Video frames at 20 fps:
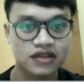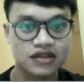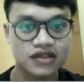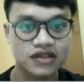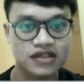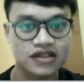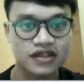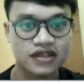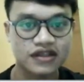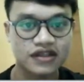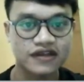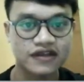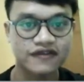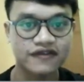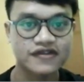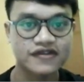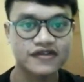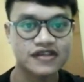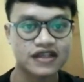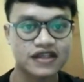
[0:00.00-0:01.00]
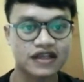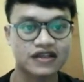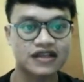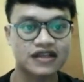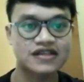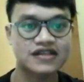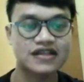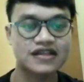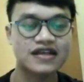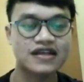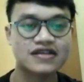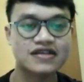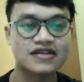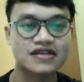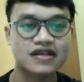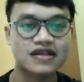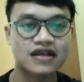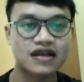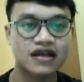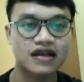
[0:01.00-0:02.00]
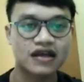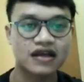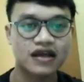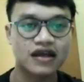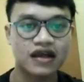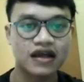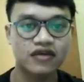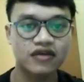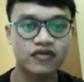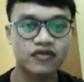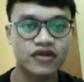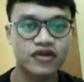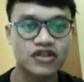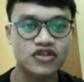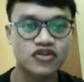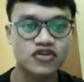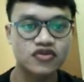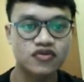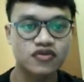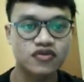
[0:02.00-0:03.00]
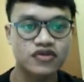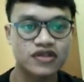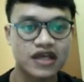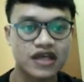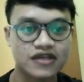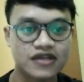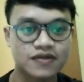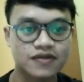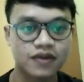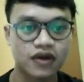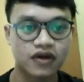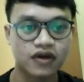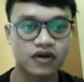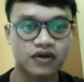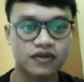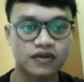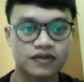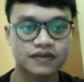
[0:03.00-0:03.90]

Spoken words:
descriptive statistics and we choose explore,